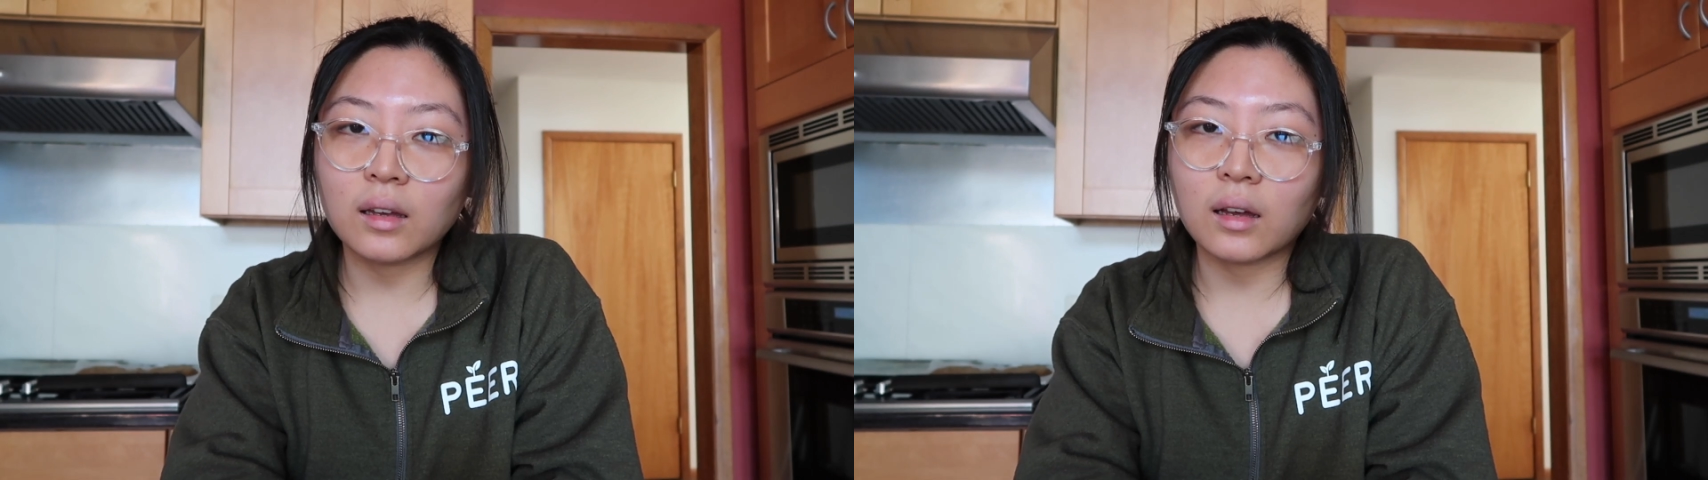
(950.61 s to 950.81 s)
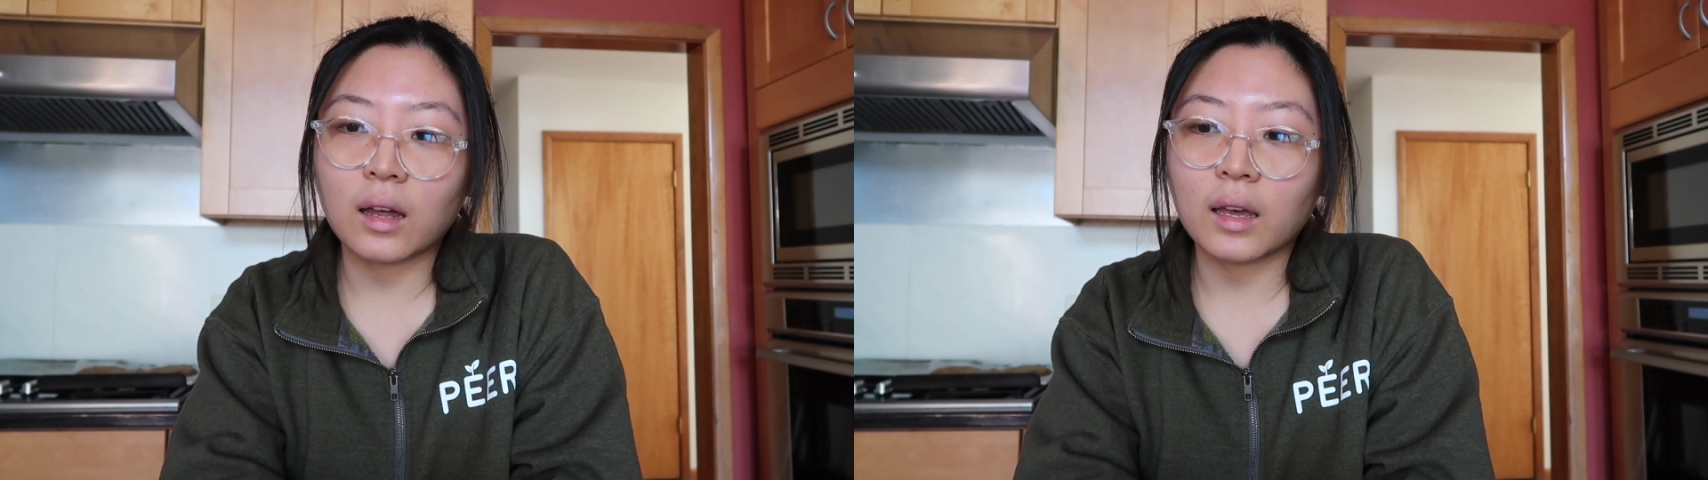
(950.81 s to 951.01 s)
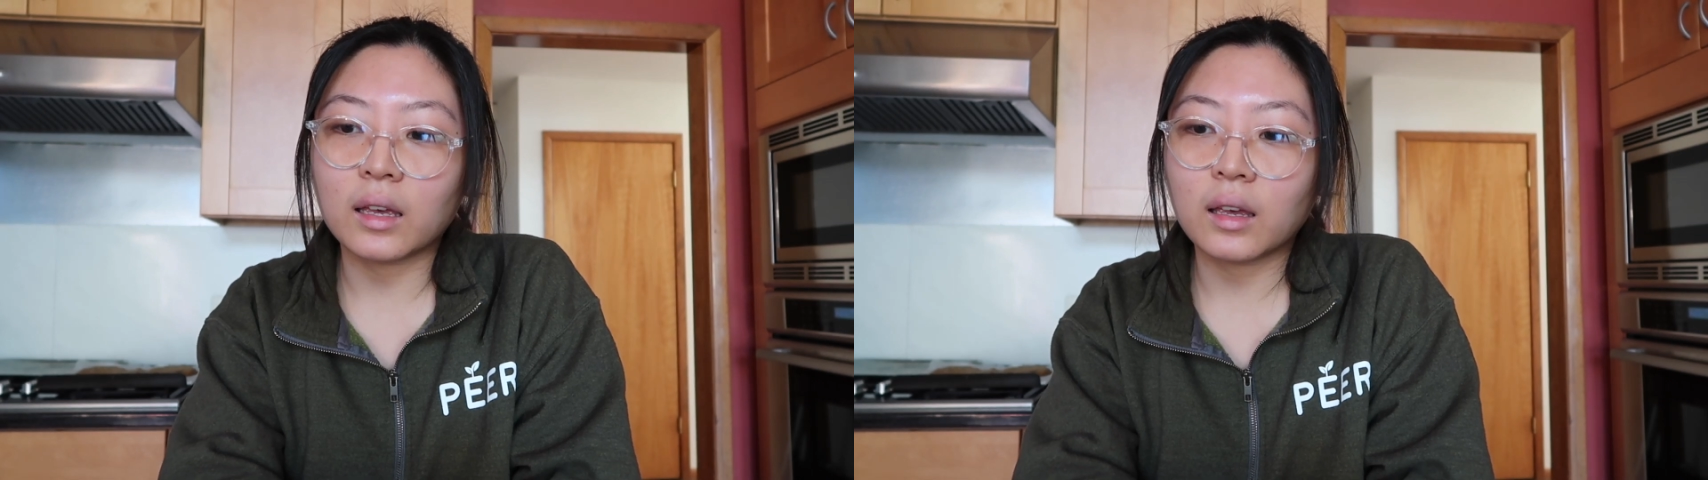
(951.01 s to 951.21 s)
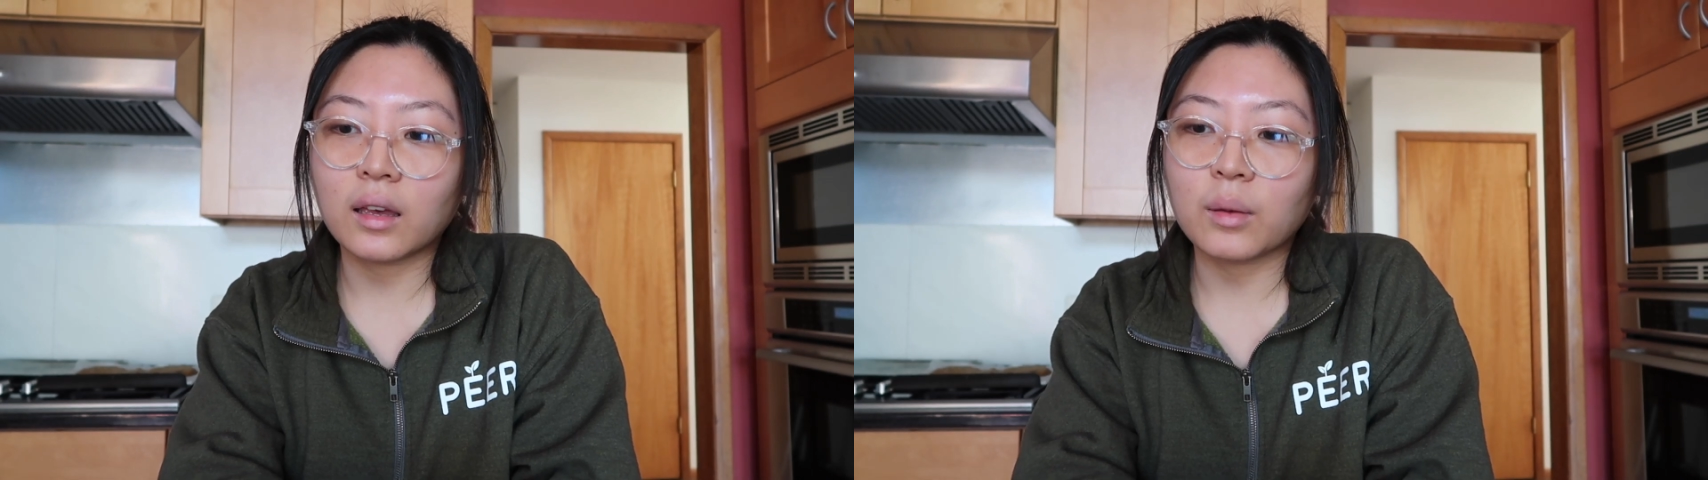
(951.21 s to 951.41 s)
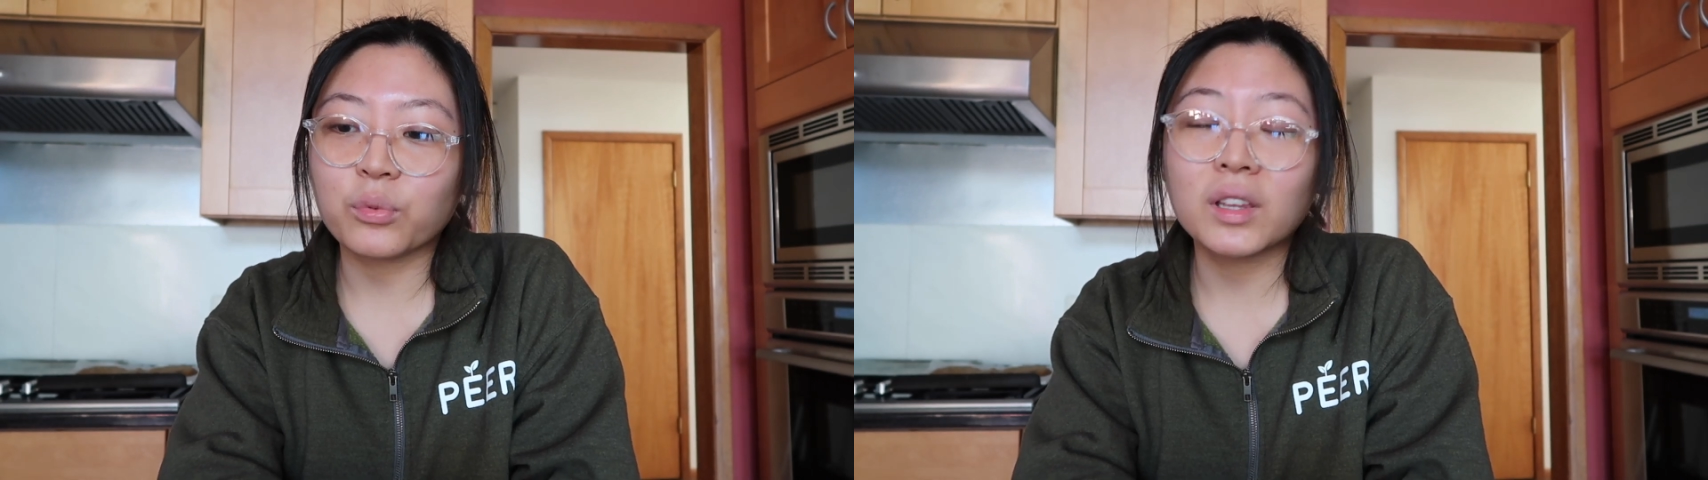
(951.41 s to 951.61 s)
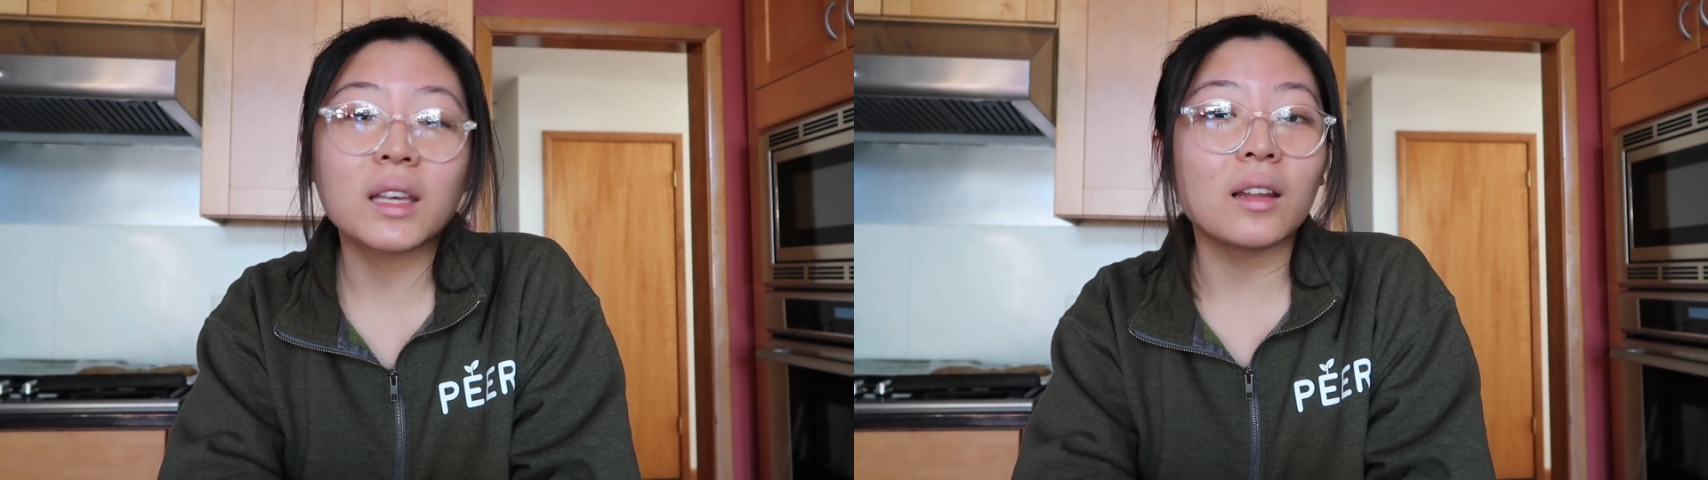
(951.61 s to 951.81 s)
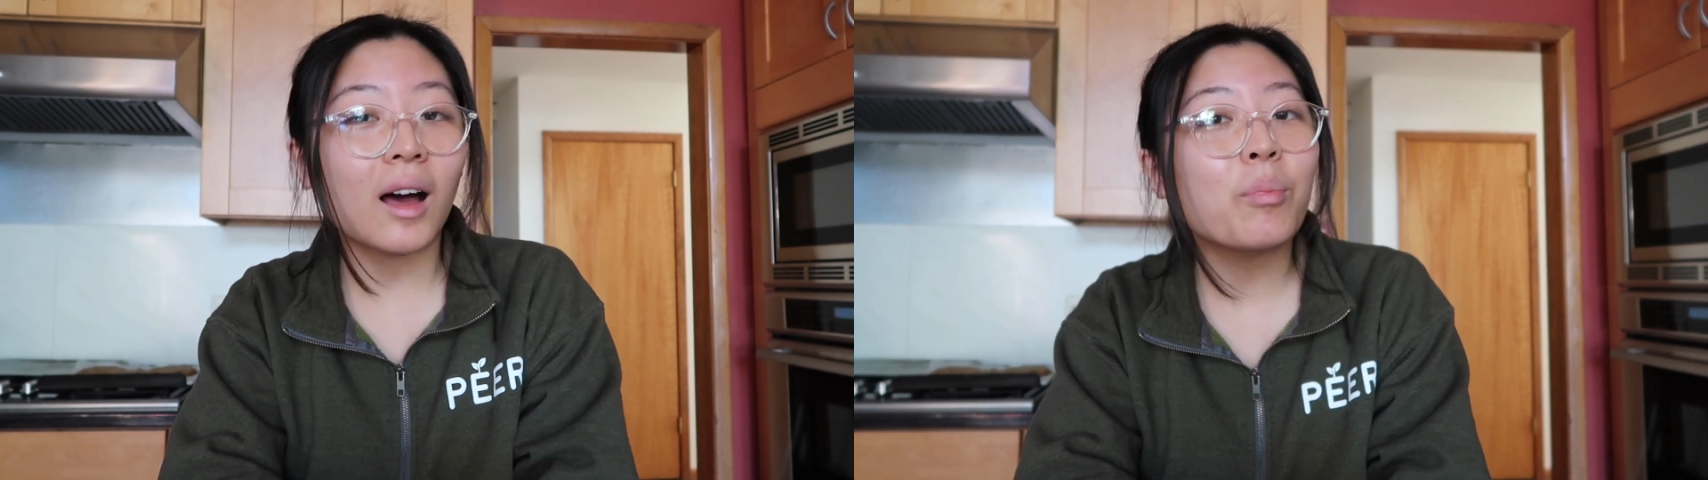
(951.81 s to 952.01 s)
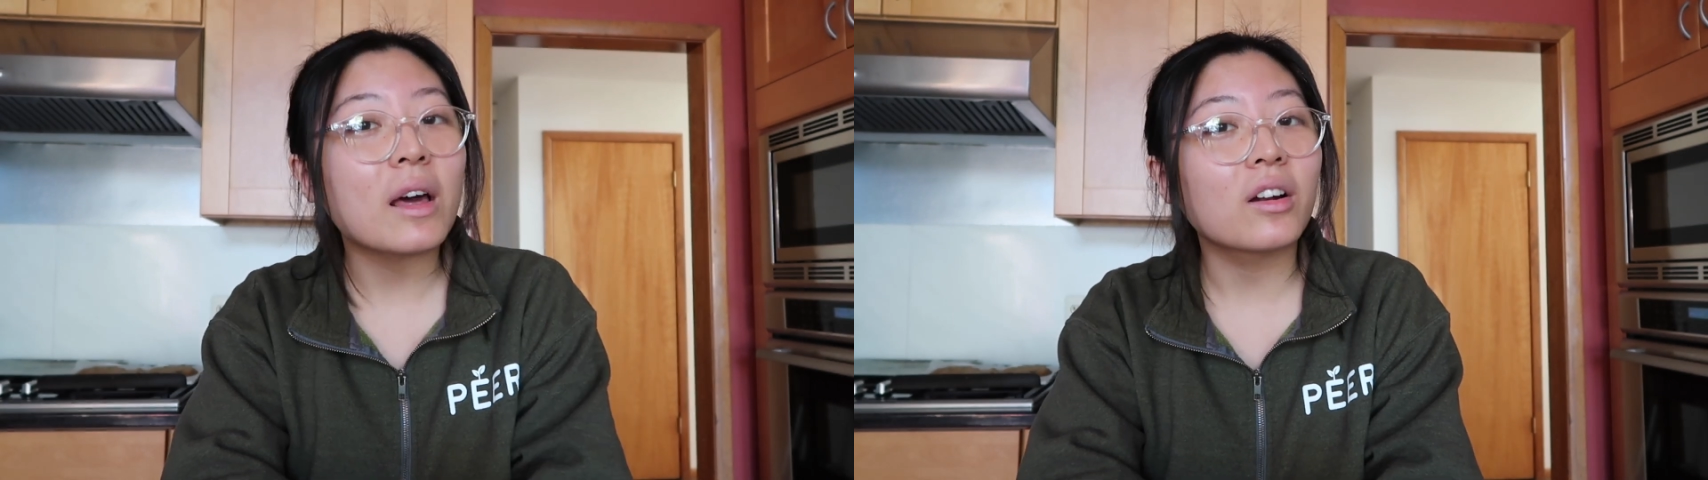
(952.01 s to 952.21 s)
I am feeling a
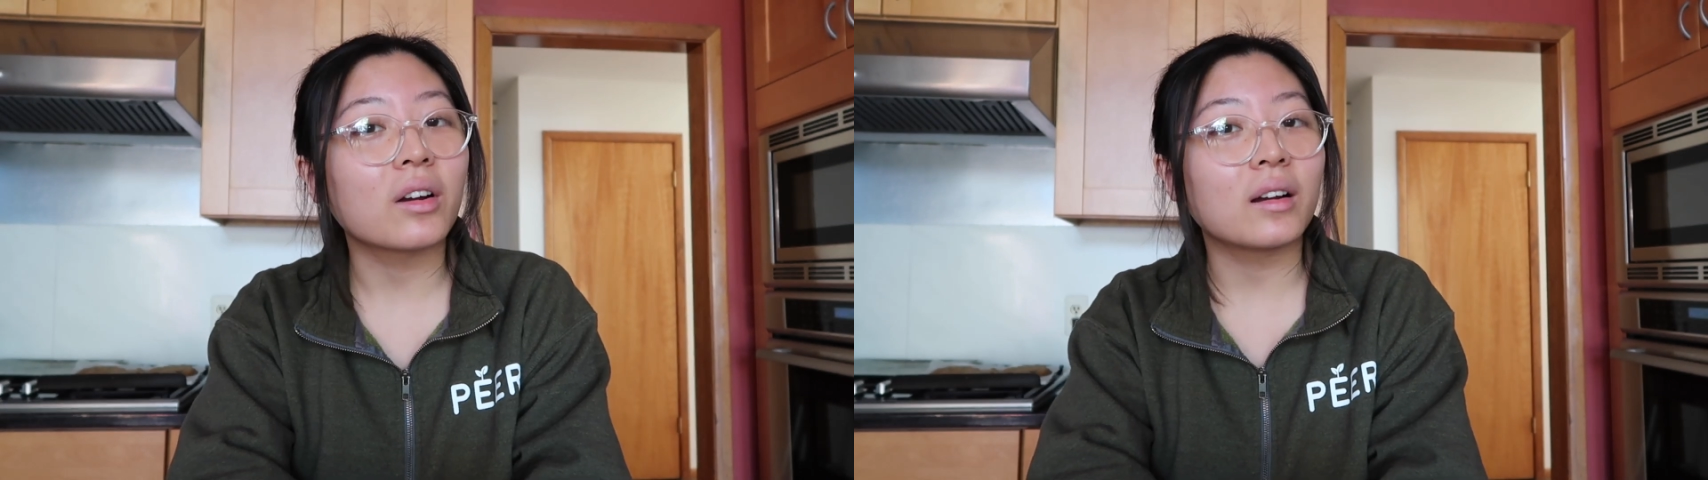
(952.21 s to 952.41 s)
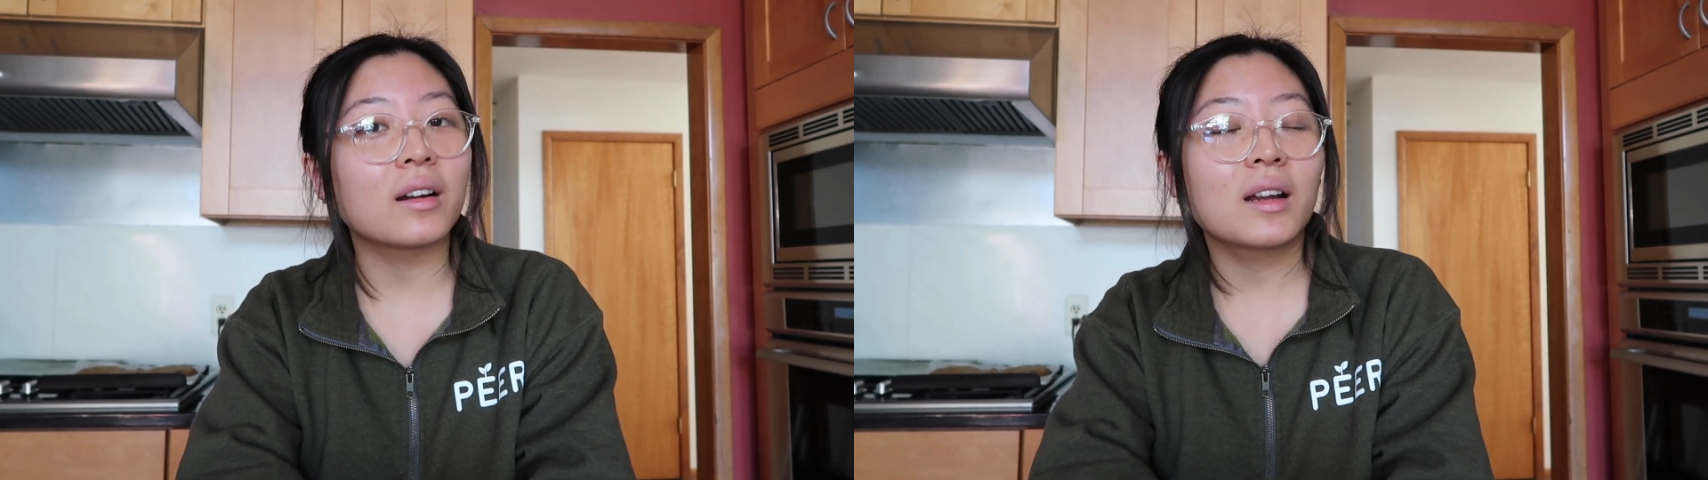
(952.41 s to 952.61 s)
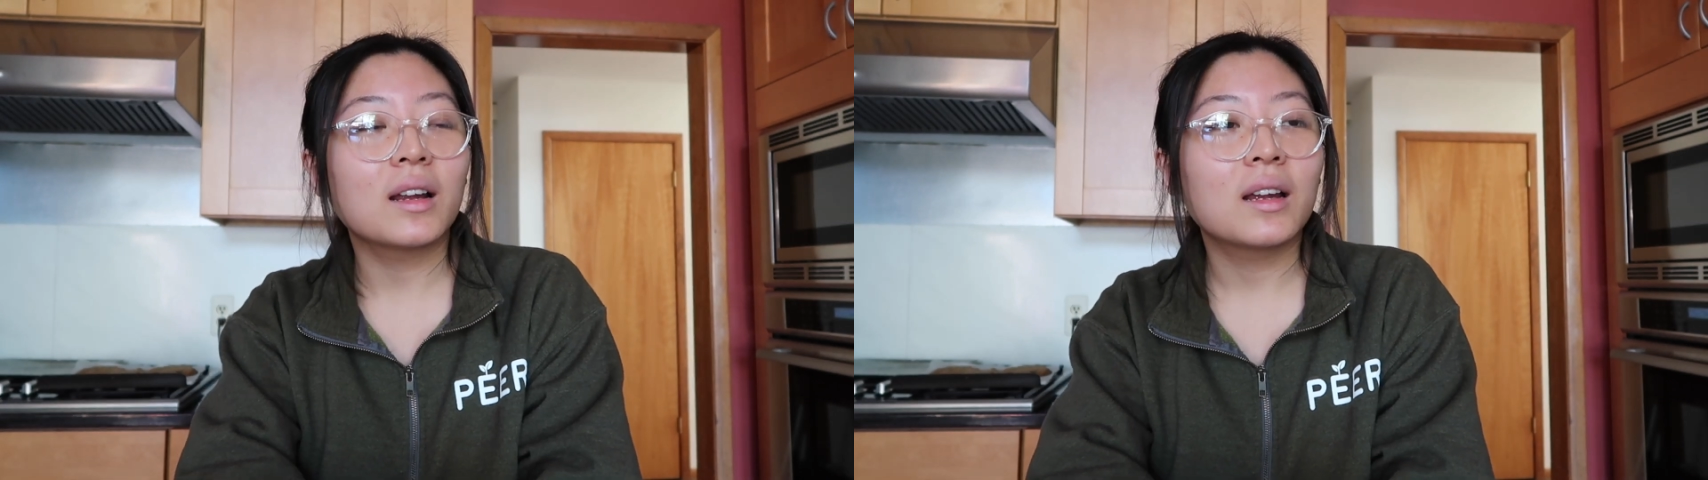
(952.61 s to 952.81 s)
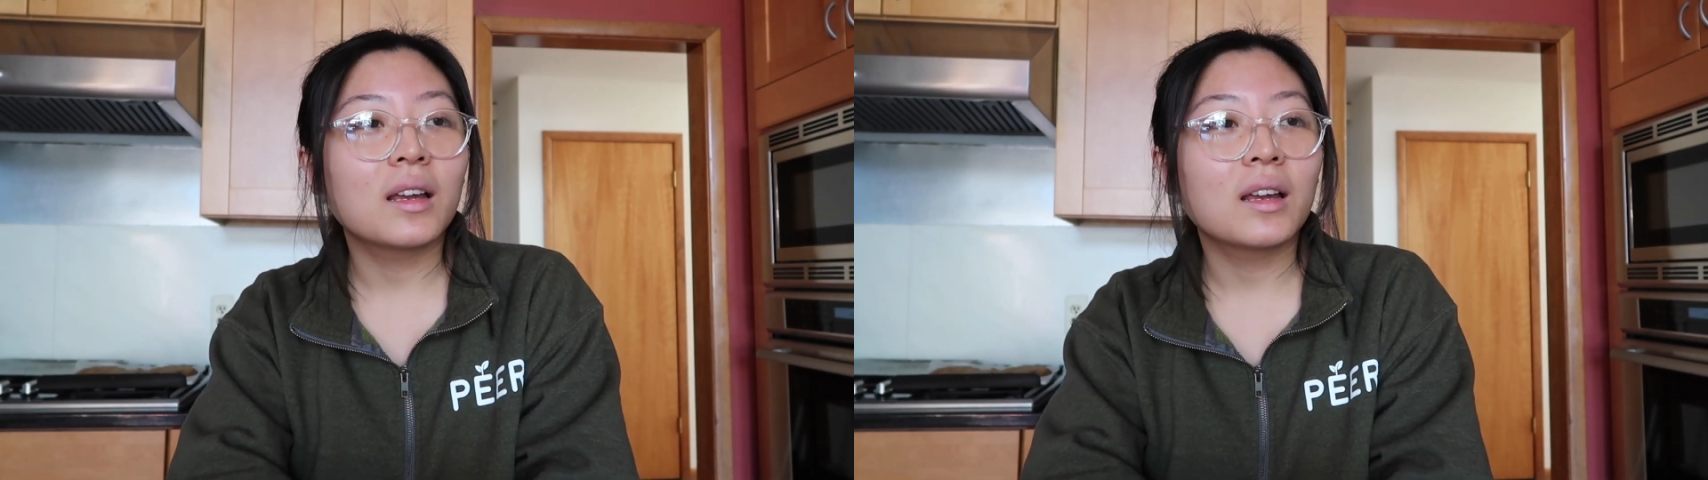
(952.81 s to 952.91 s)
lot better